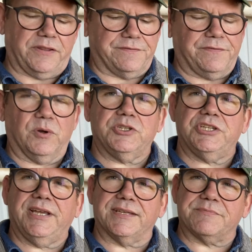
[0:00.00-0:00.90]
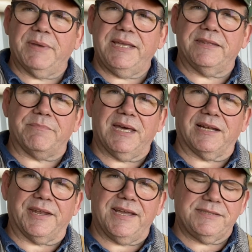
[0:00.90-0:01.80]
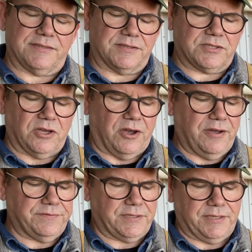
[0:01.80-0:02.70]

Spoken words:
The forging has made the metal nice and soft